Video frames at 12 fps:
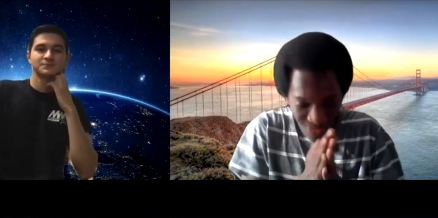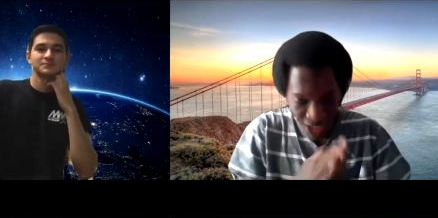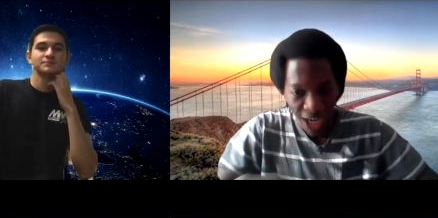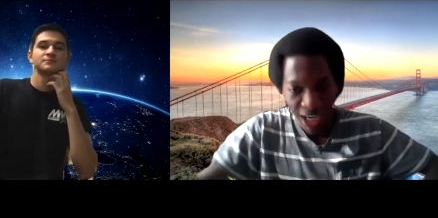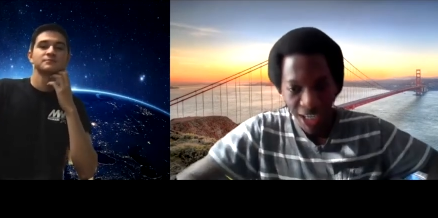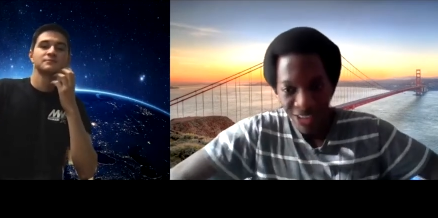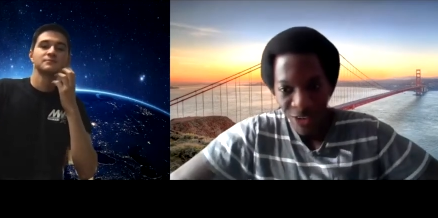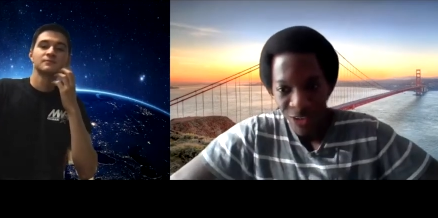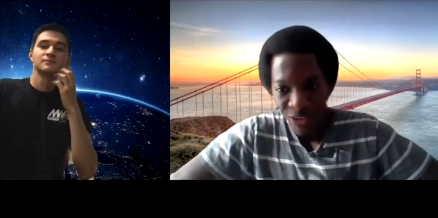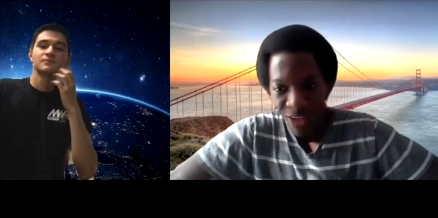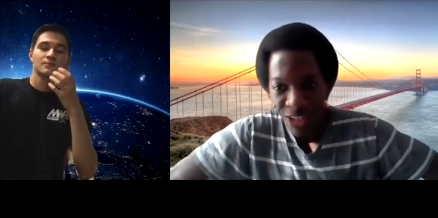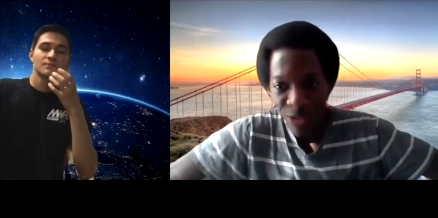Speaker 1: All right, so
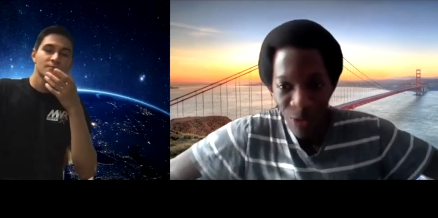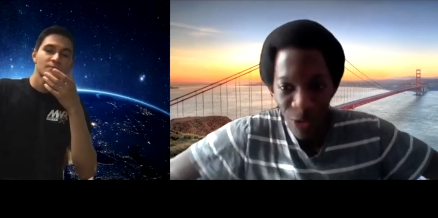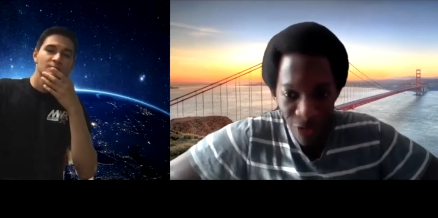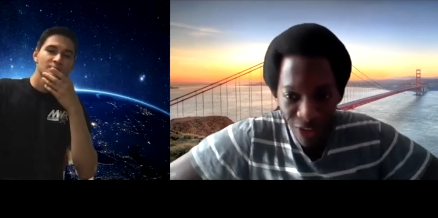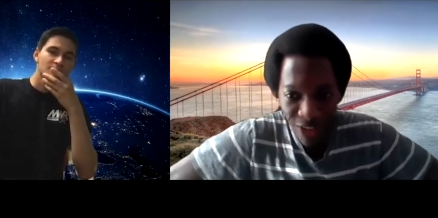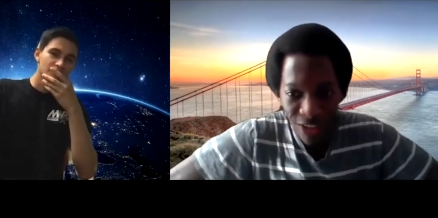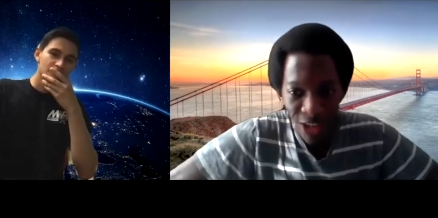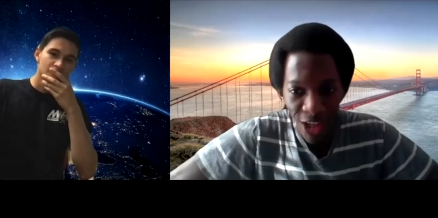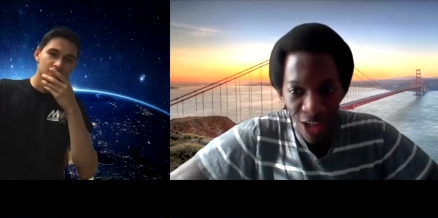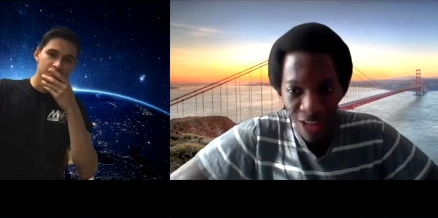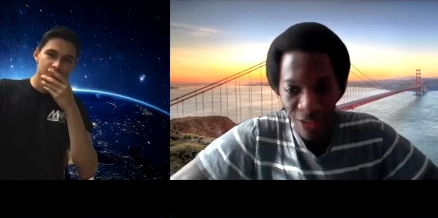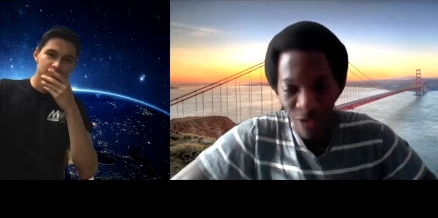the movie,
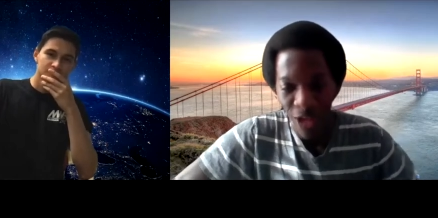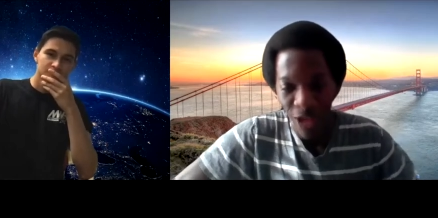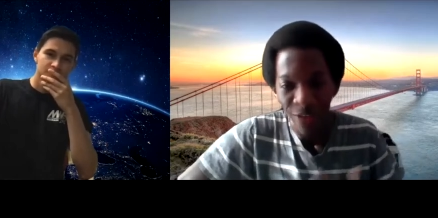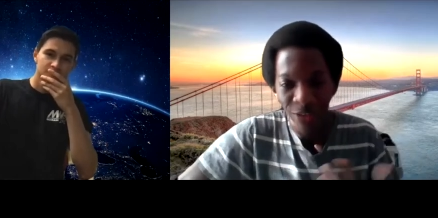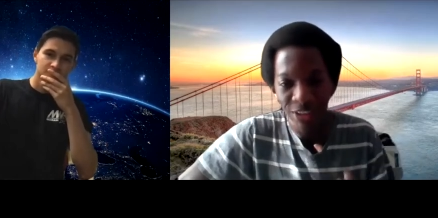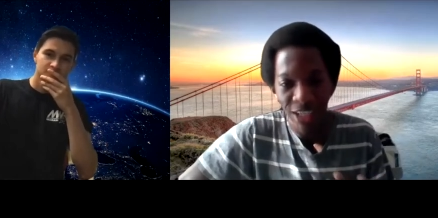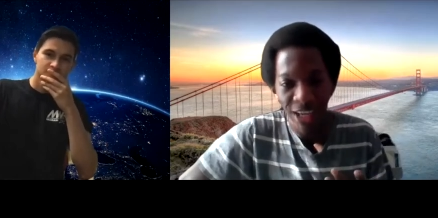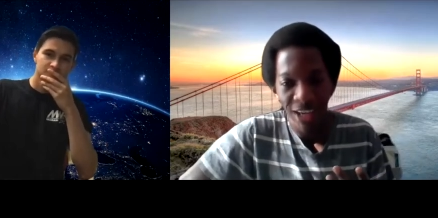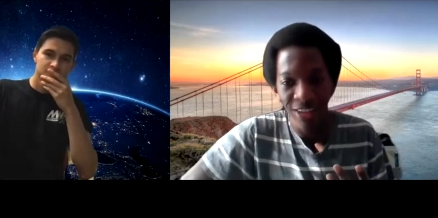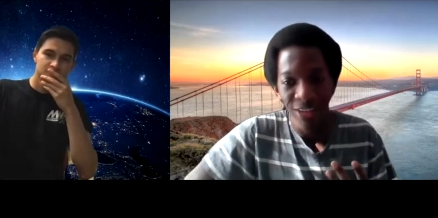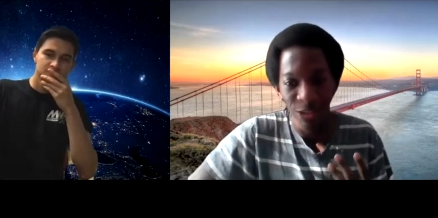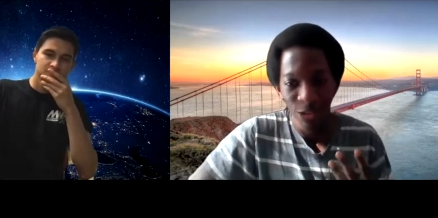like how we
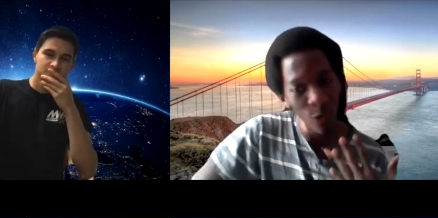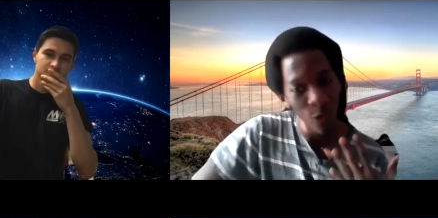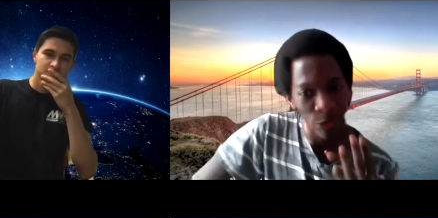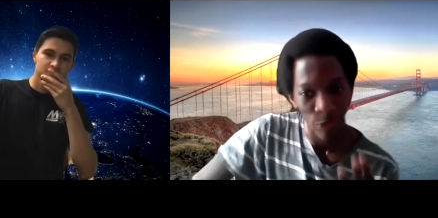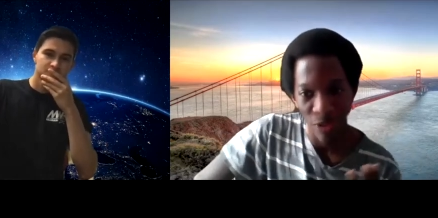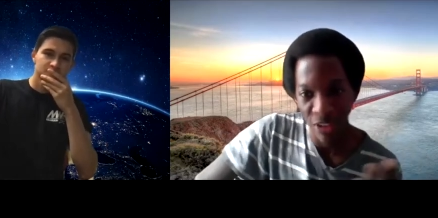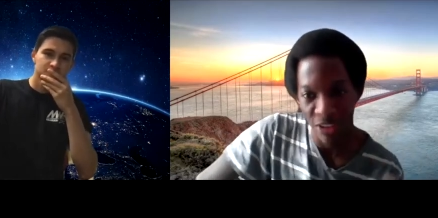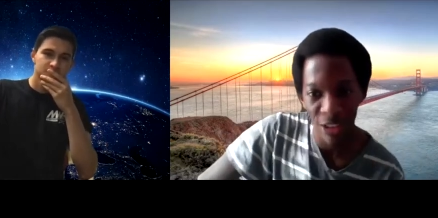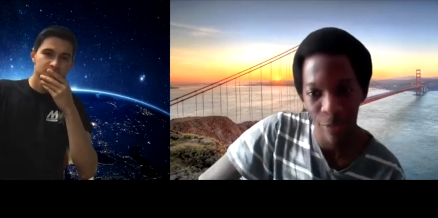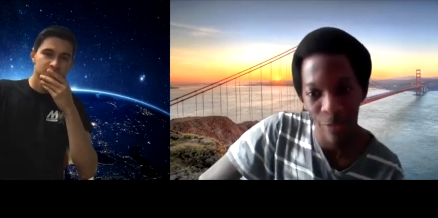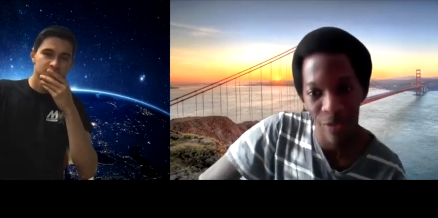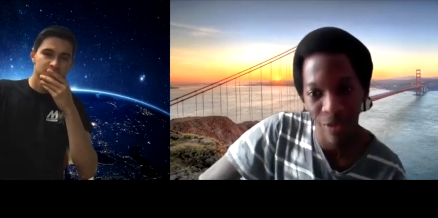said, the story is pretty
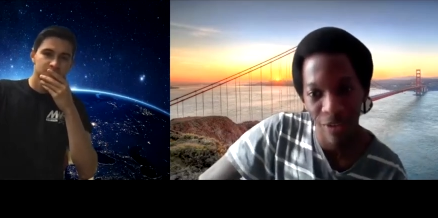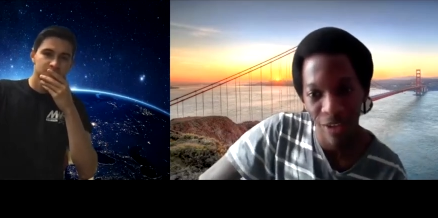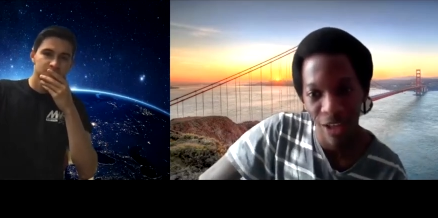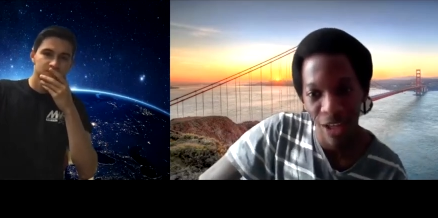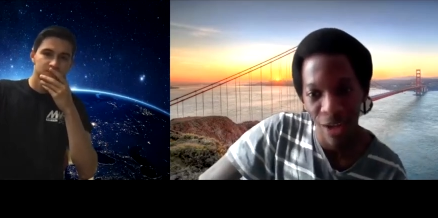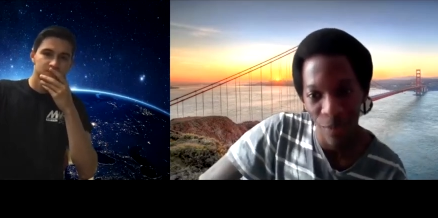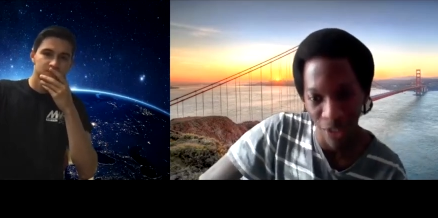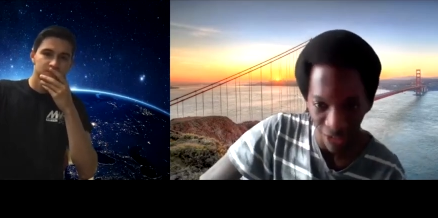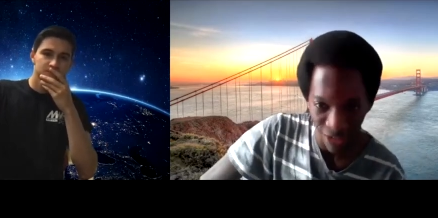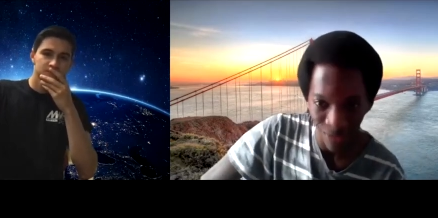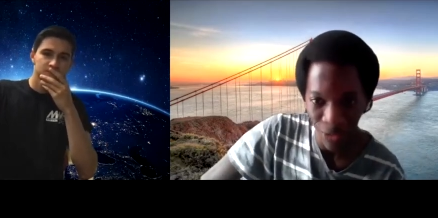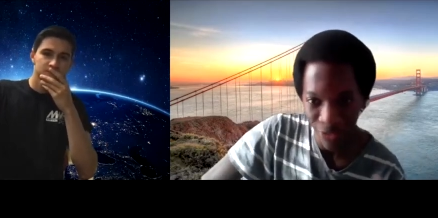simple,
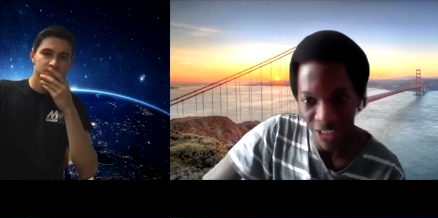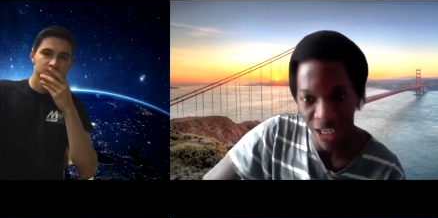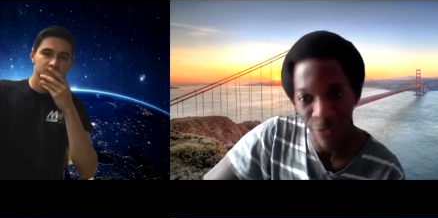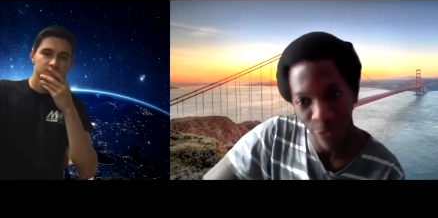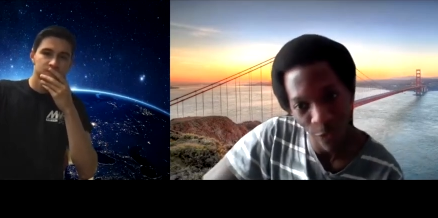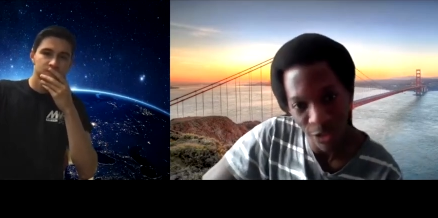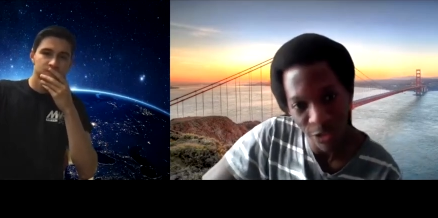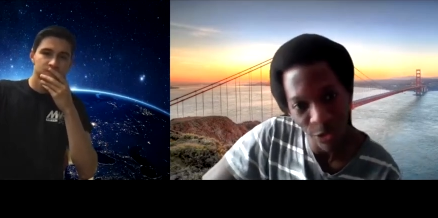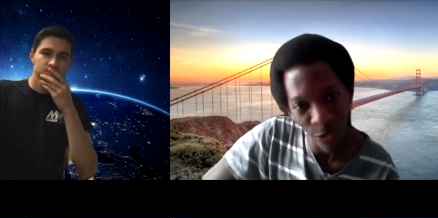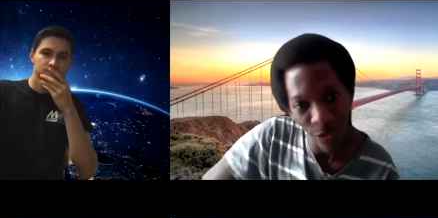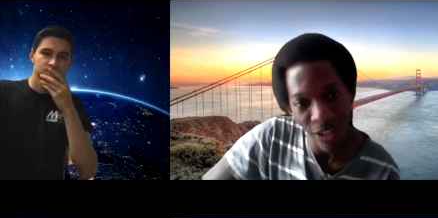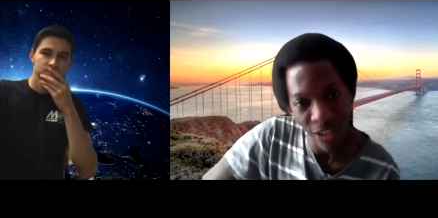but the movie's not for the
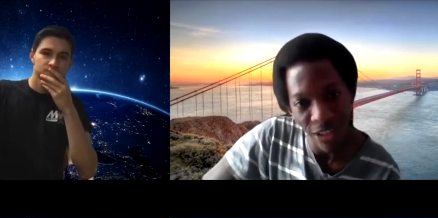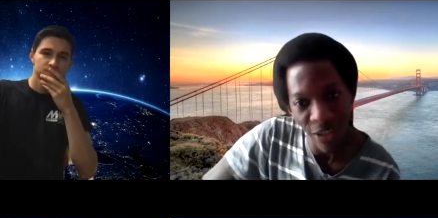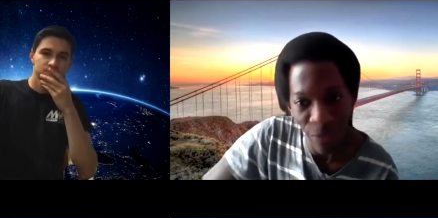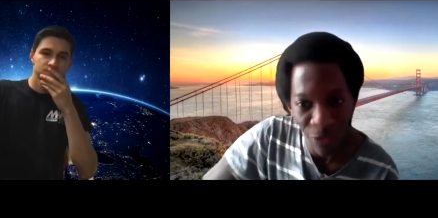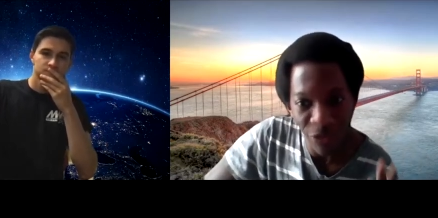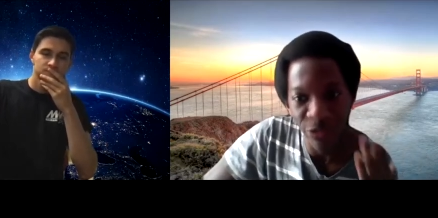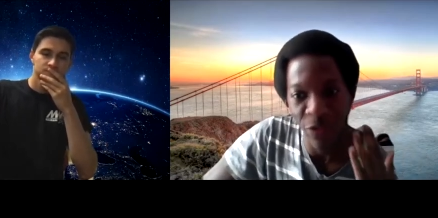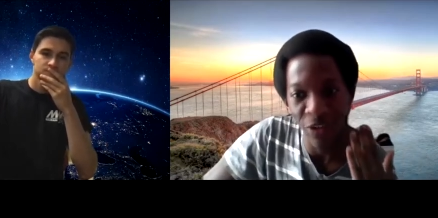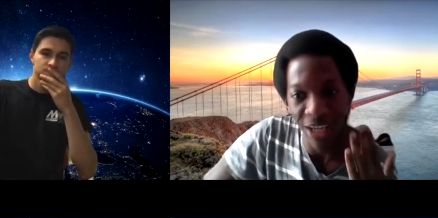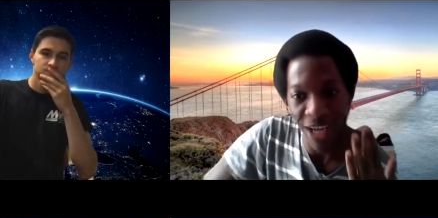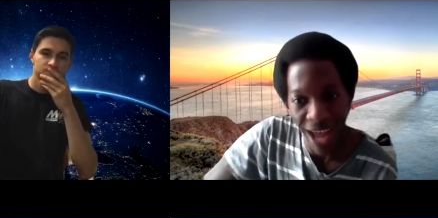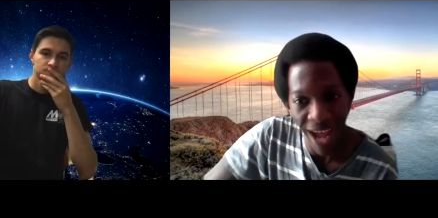story. The movie's for
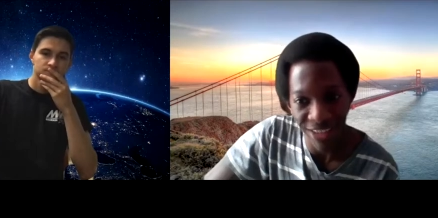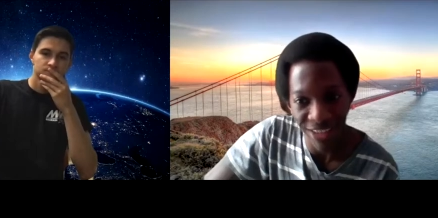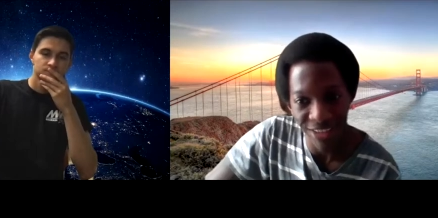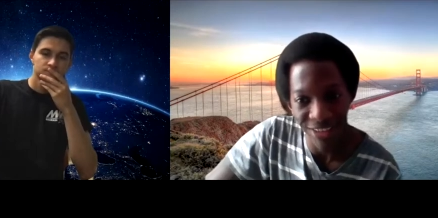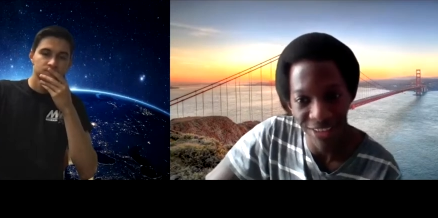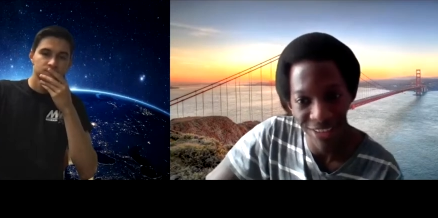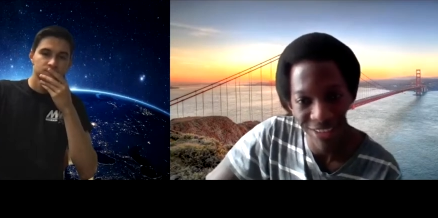the action.